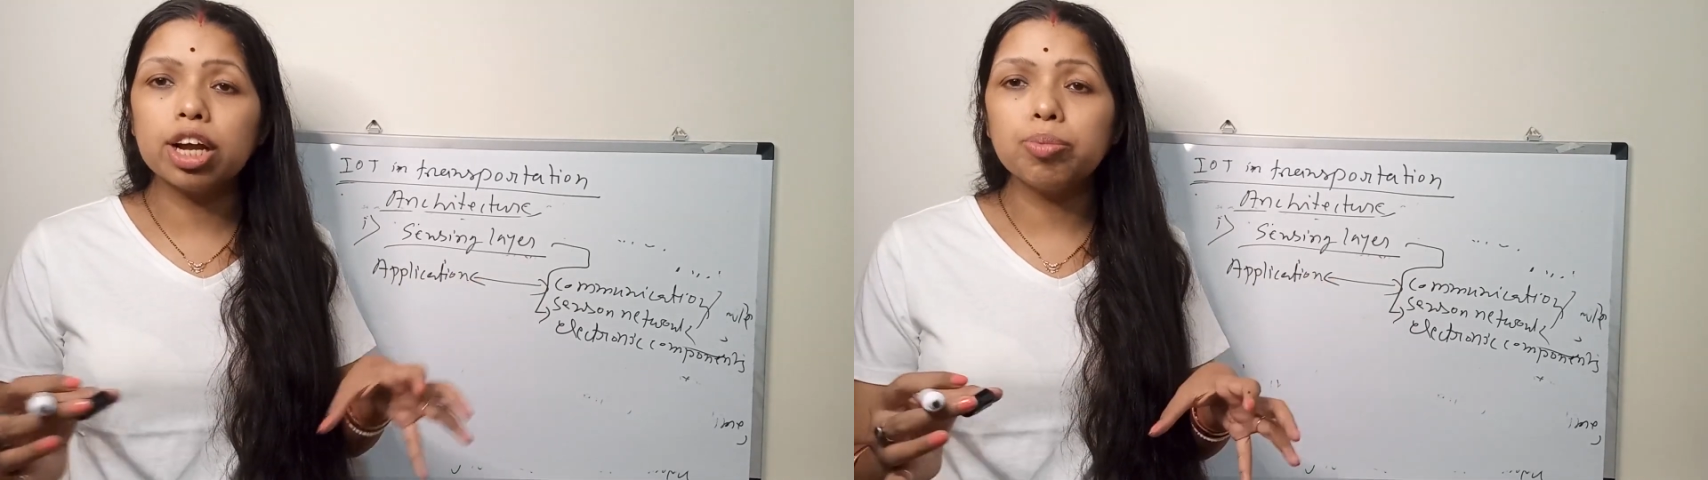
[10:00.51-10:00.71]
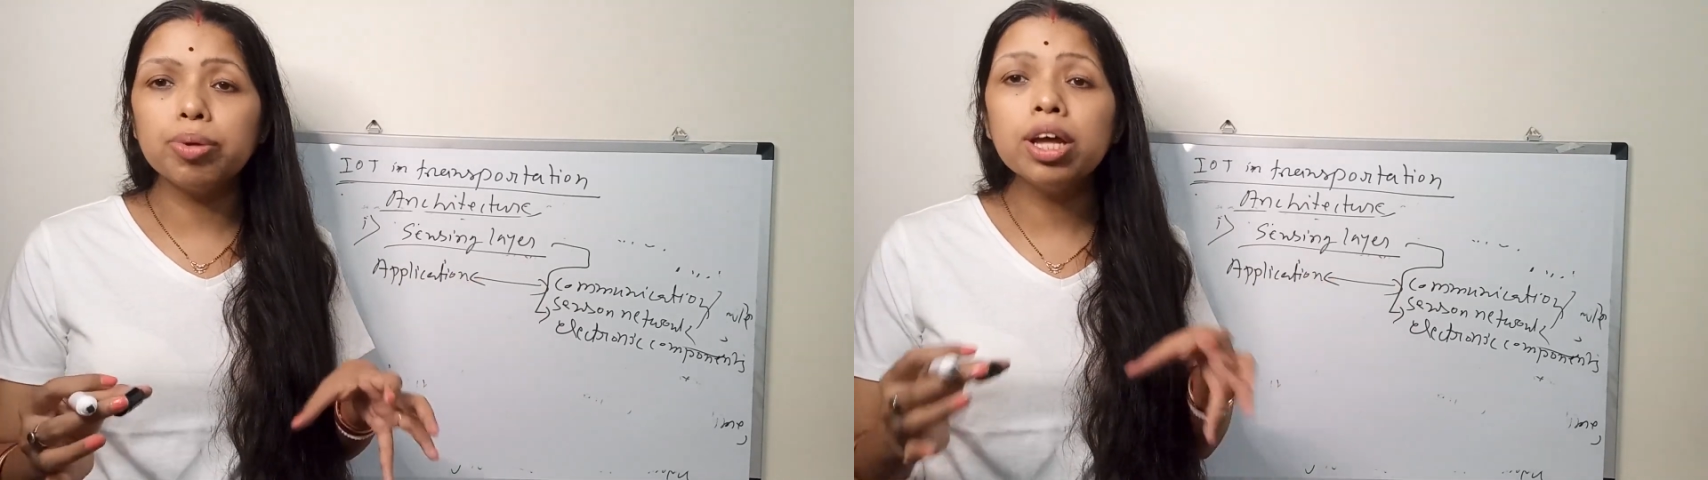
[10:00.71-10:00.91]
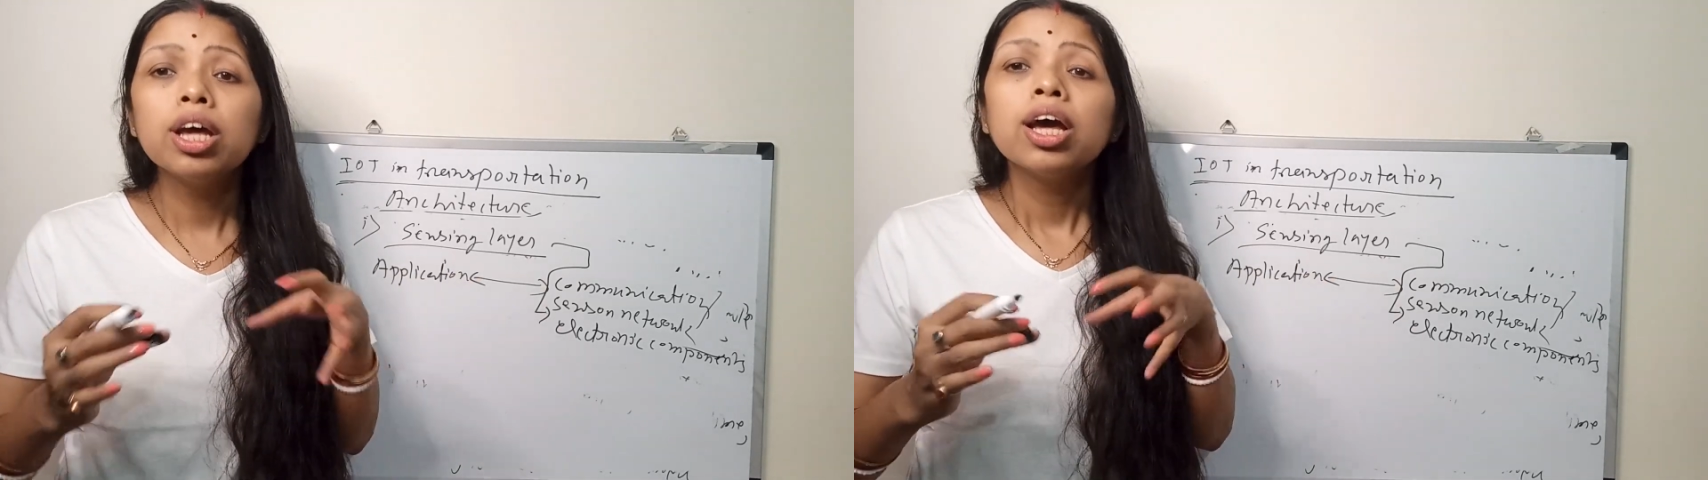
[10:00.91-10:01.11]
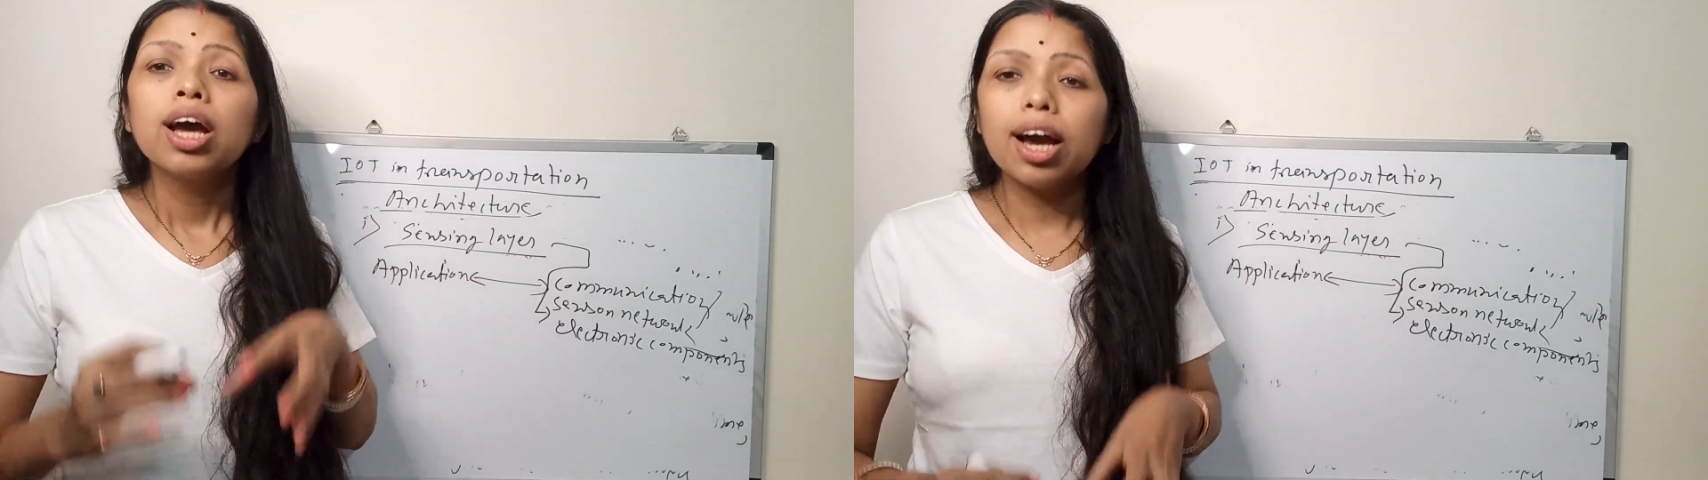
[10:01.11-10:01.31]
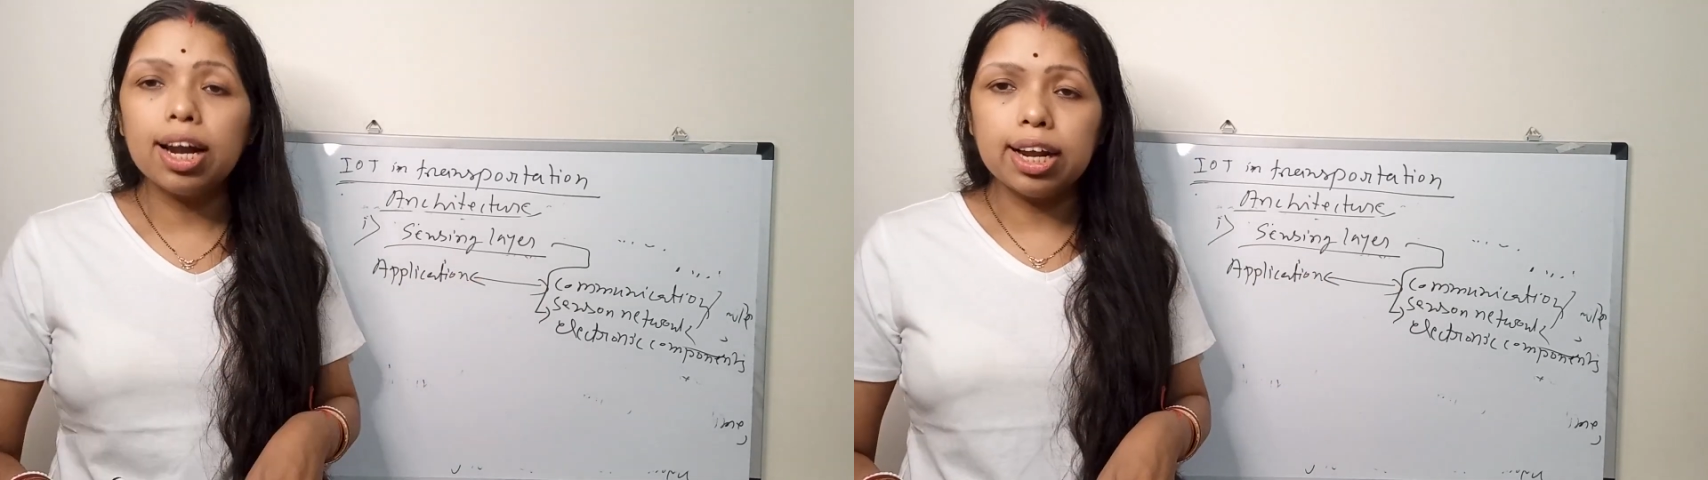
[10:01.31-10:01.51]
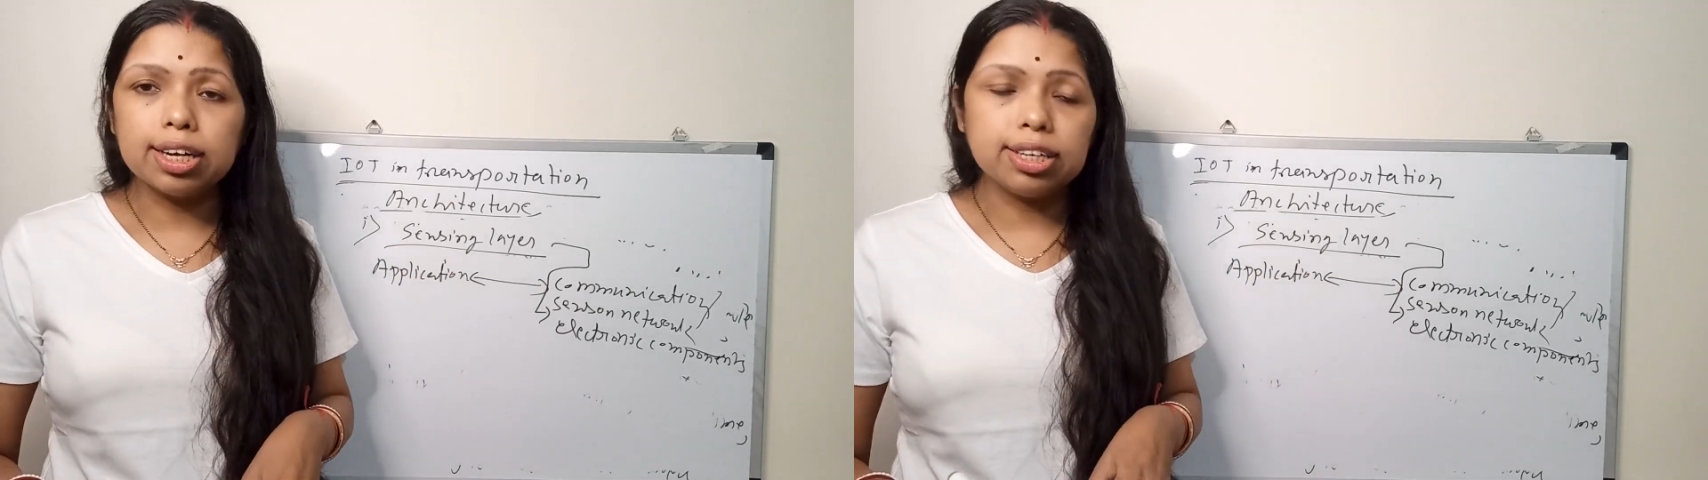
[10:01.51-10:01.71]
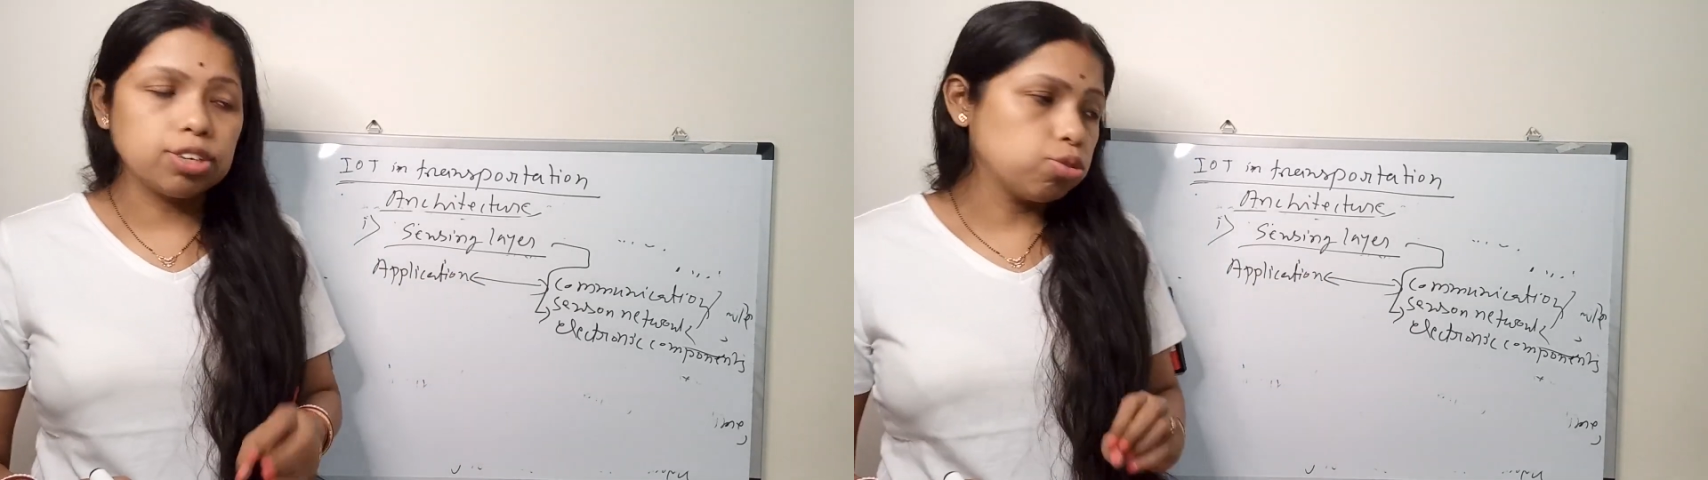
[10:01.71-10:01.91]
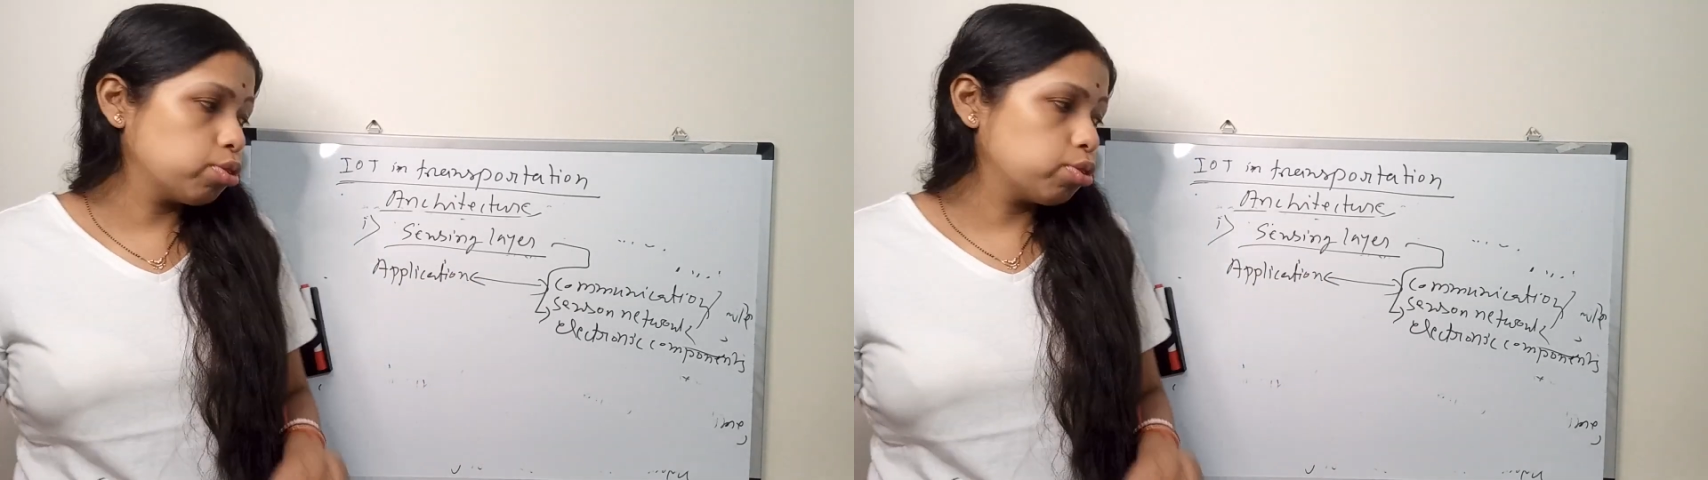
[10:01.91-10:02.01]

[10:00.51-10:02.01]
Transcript: can be collected.